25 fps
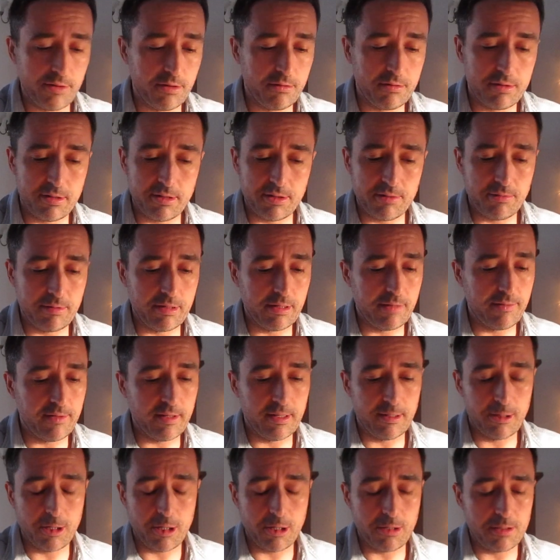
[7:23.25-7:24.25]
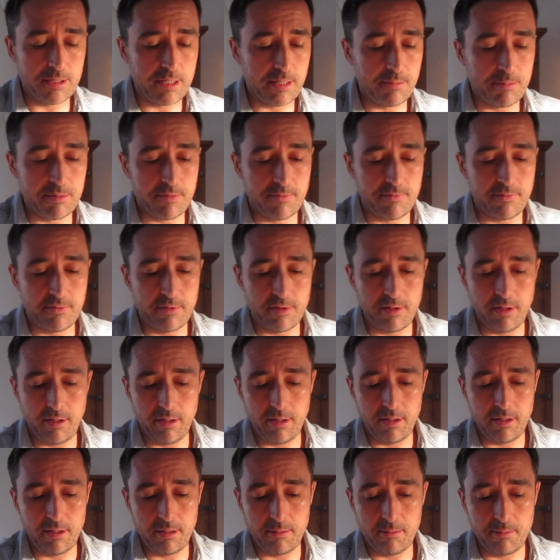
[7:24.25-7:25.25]
used the twin flame concept
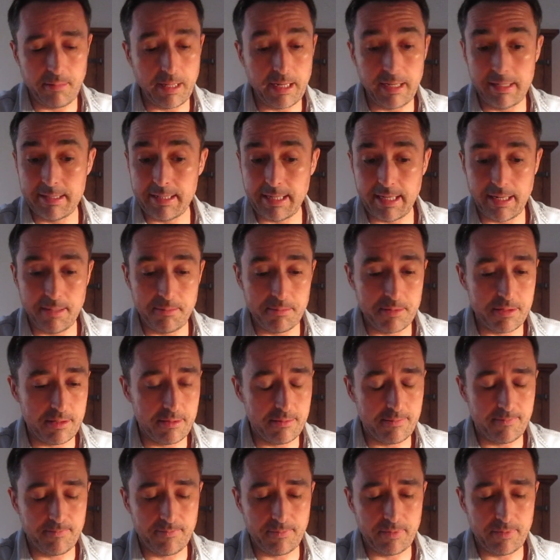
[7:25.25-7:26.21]
many times.